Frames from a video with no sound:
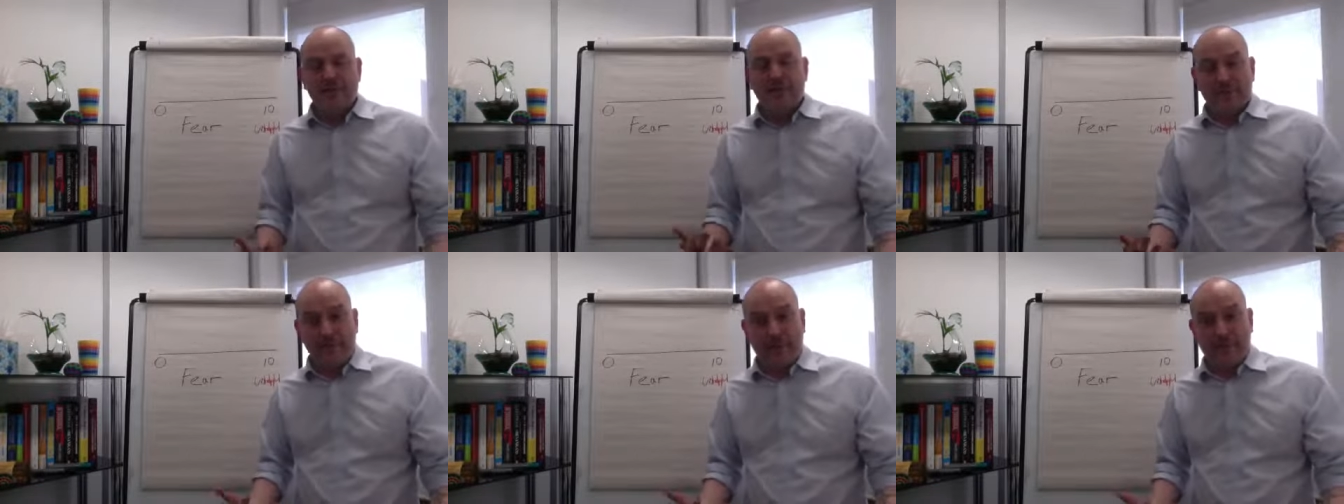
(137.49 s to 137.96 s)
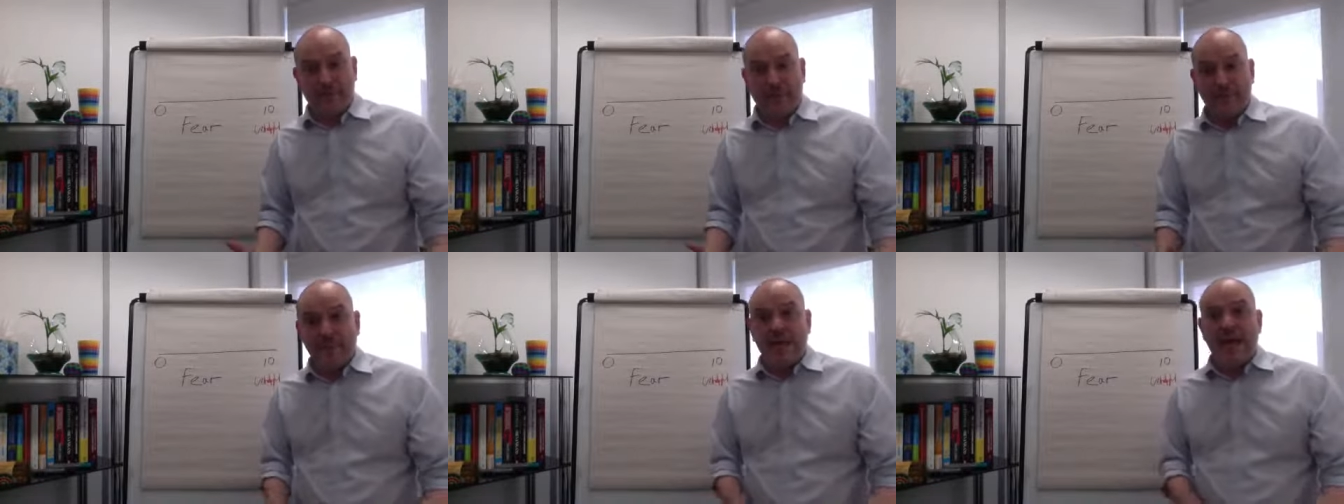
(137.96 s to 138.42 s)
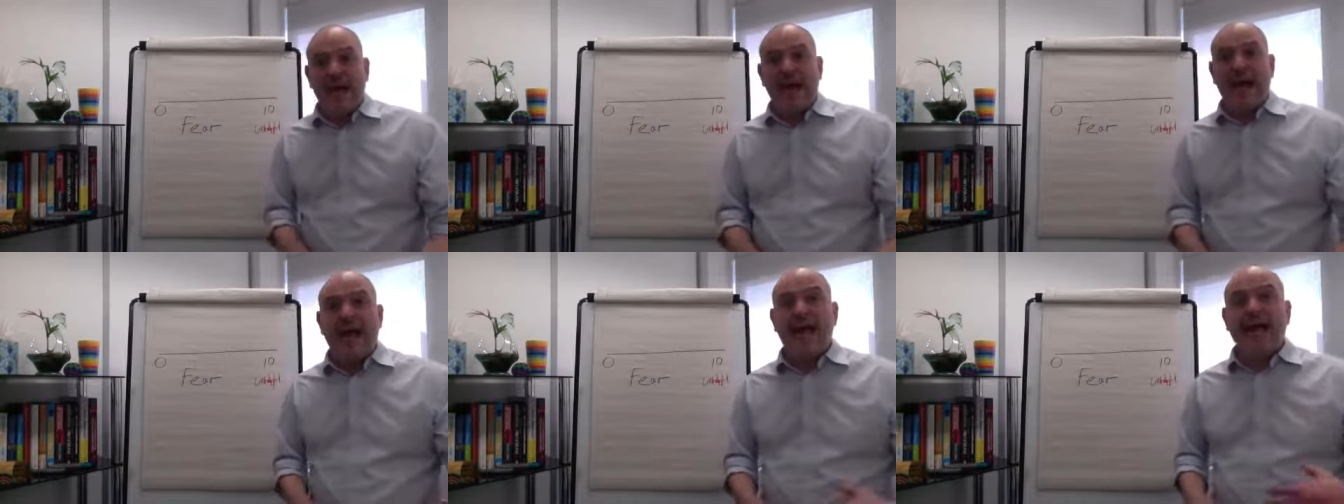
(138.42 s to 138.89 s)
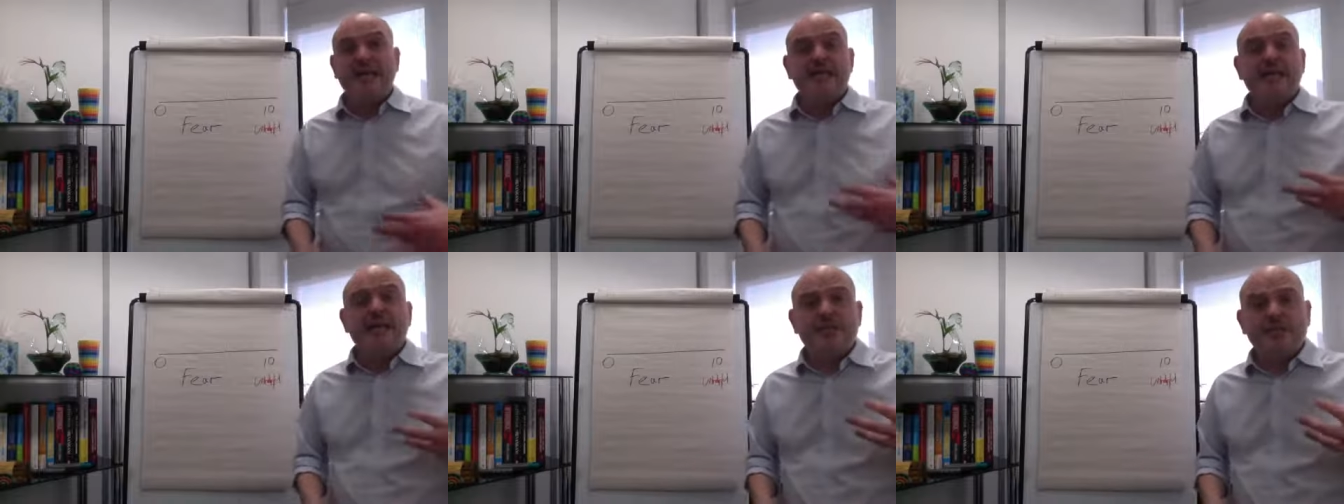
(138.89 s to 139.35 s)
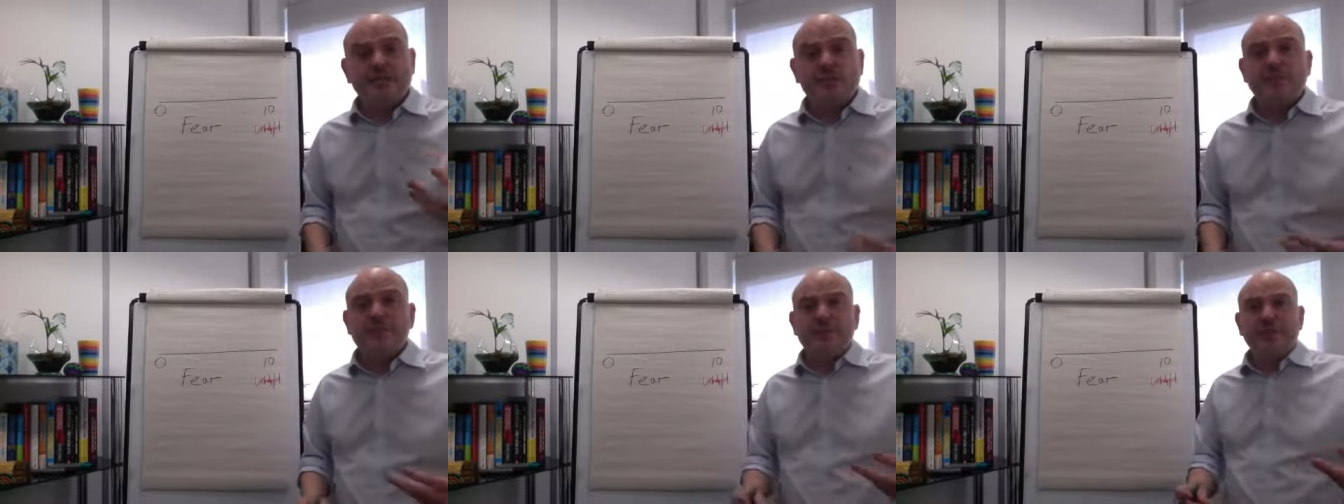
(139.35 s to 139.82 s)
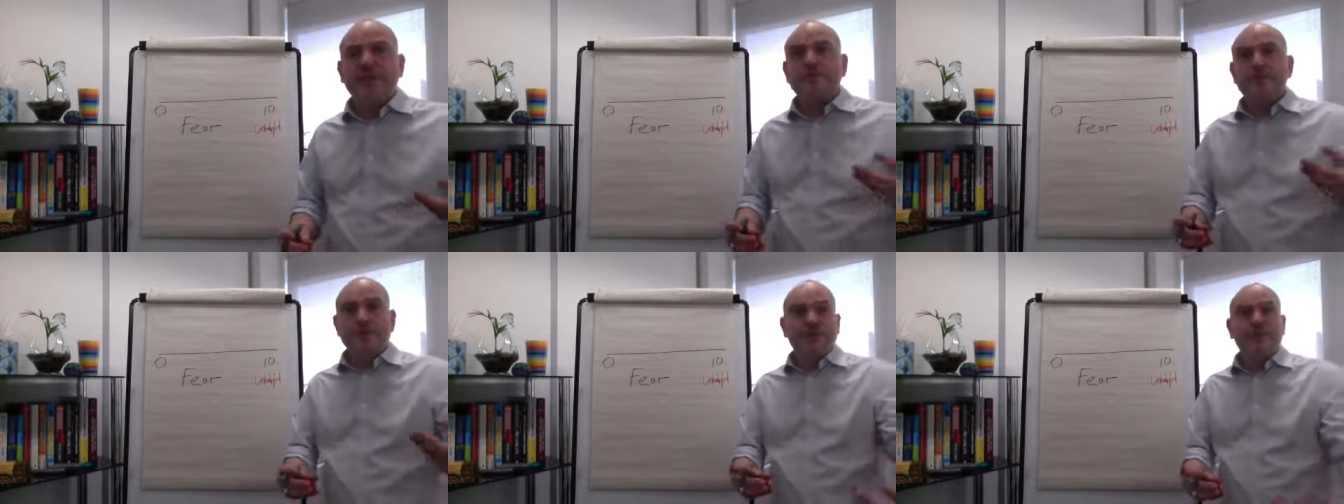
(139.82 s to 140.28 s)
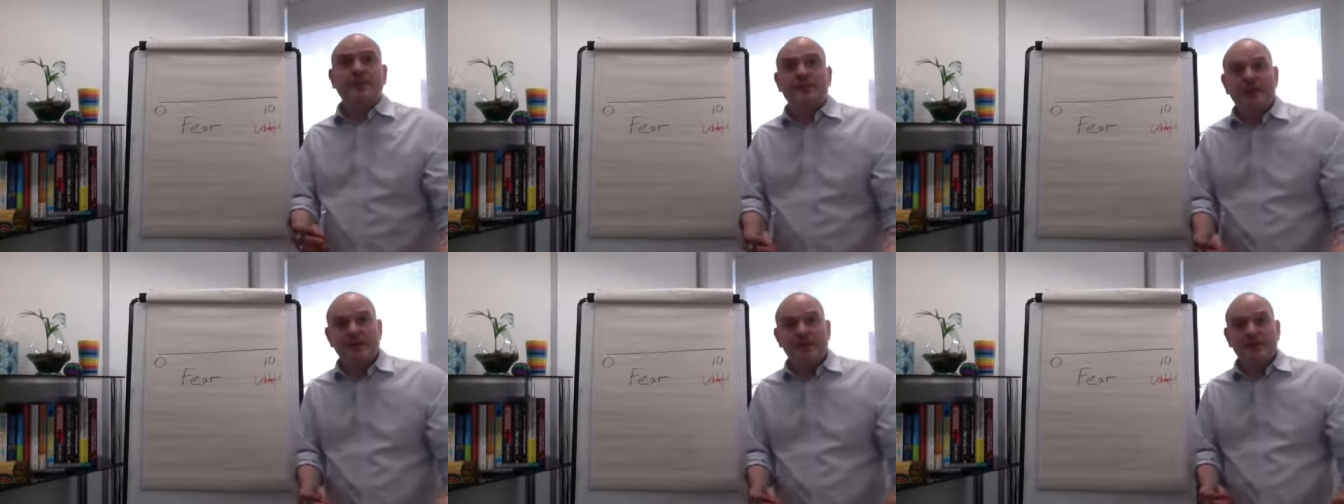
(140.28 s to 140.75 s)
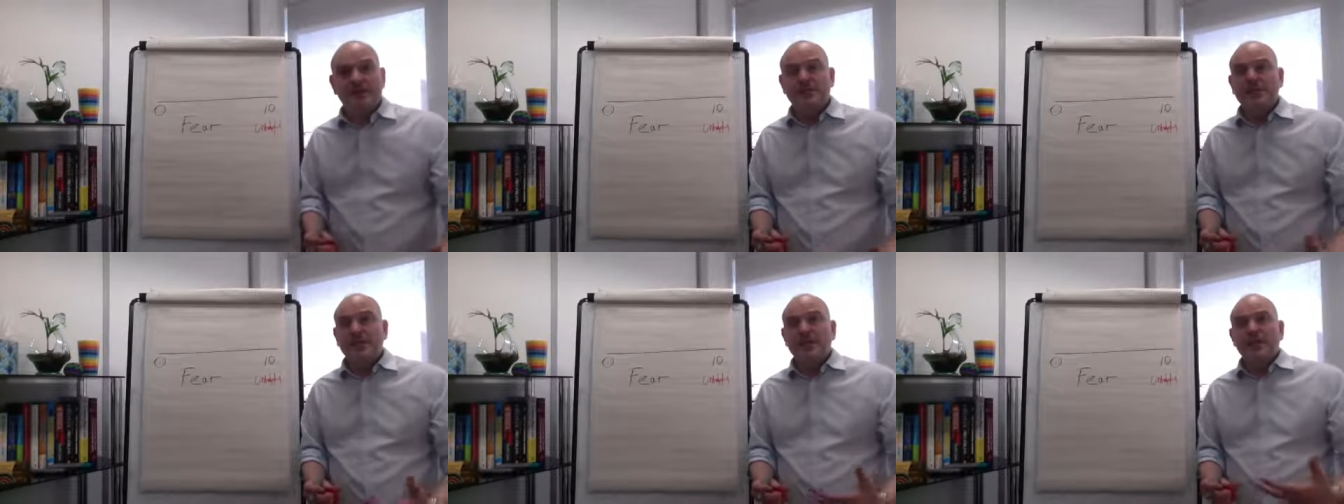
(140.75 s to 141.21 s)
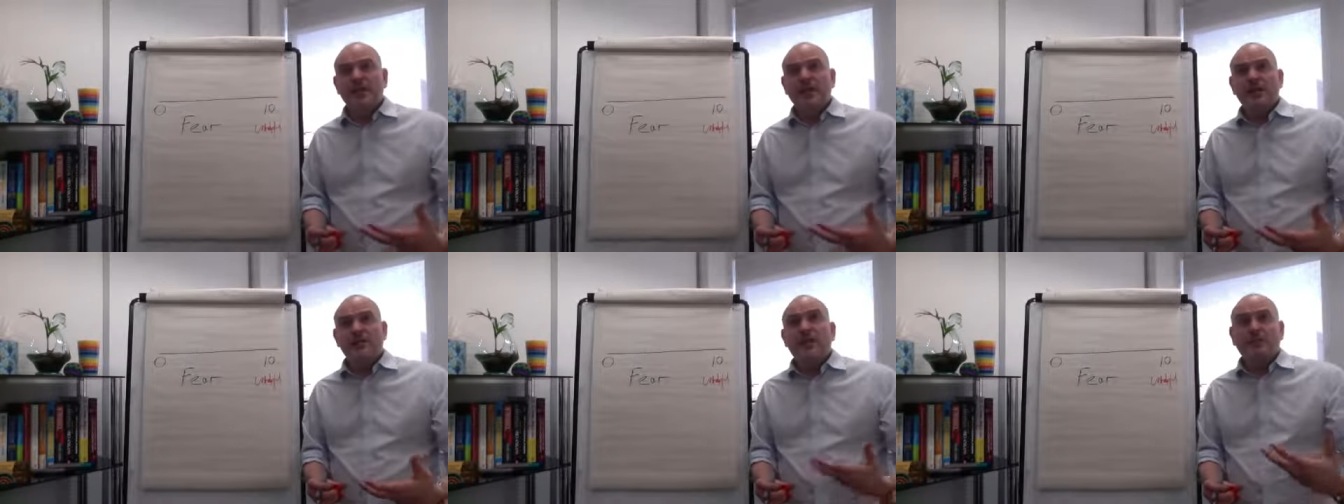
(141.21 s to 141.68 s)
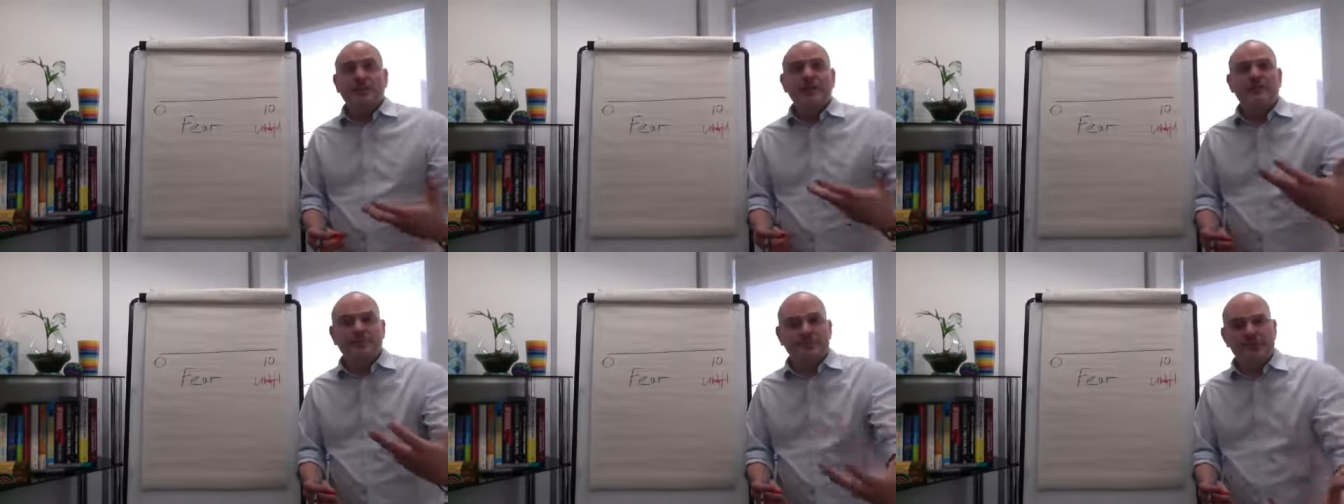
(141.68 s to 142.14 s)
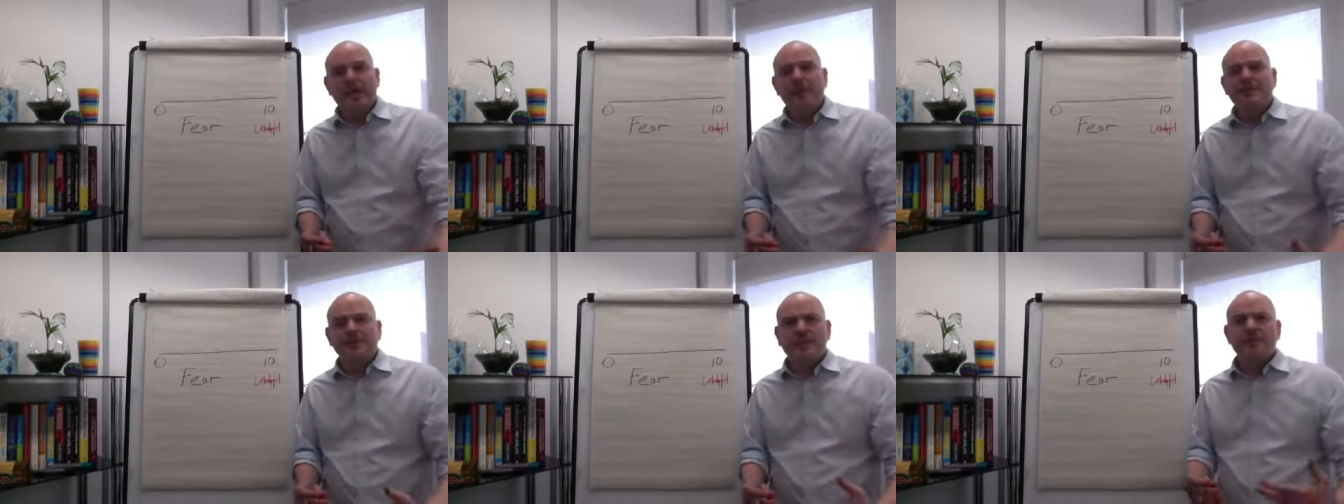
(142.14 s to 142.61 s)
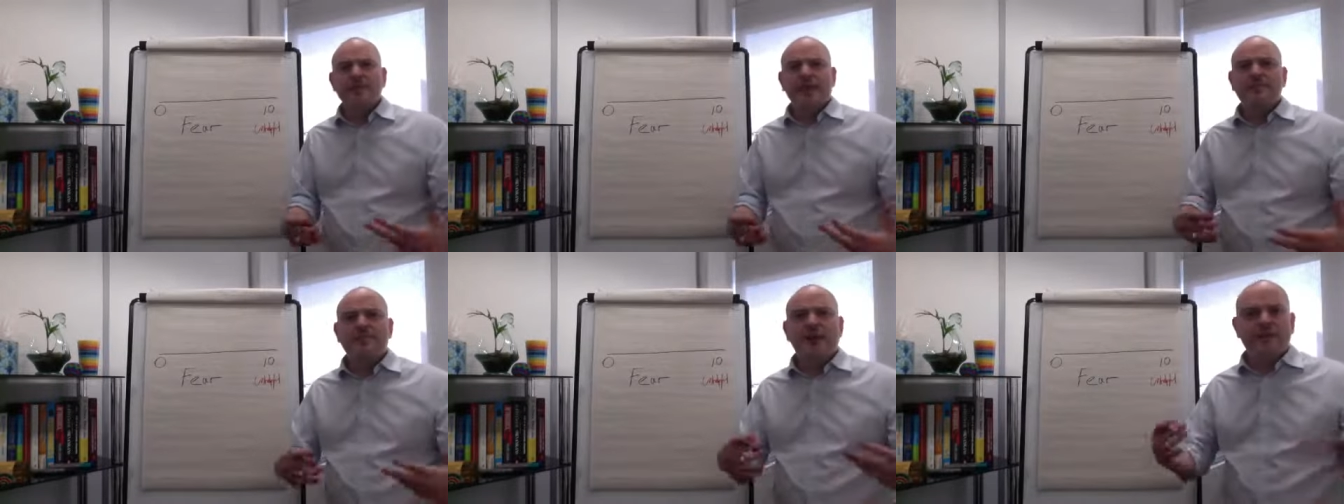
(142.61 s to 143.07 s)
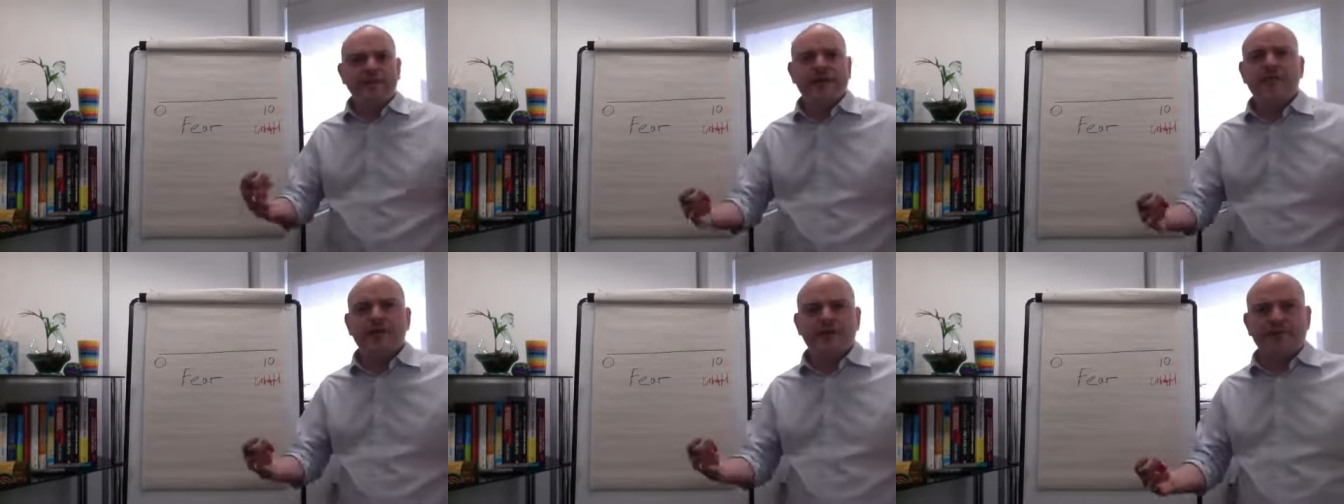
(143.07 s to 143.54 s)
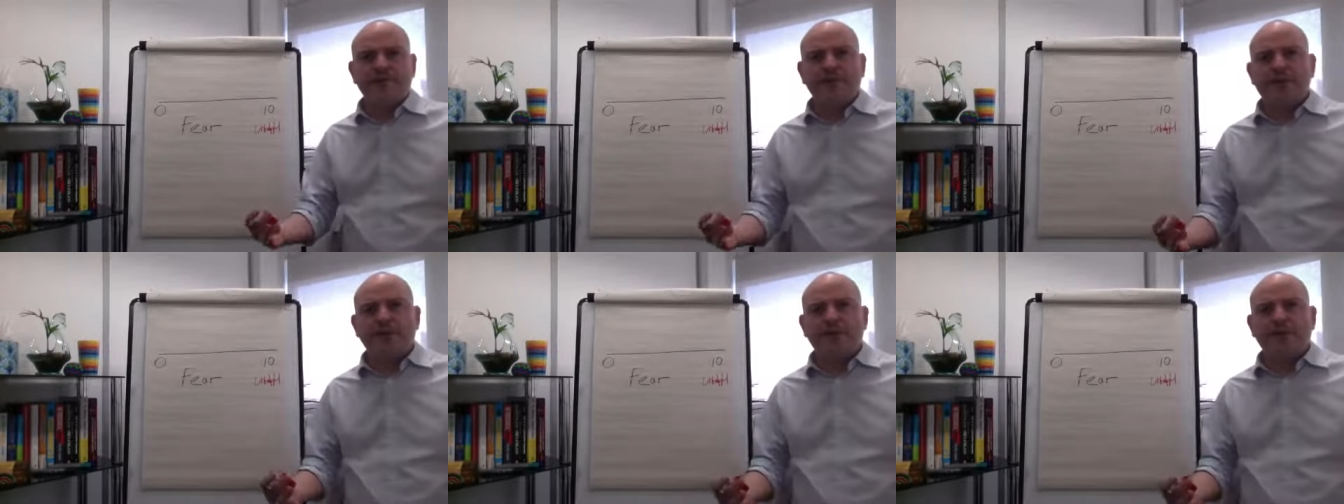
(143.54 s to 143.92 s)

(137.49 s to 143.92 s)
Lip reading: fear and it stopped me doing things that would keep me safe, so maybe I felt no fear and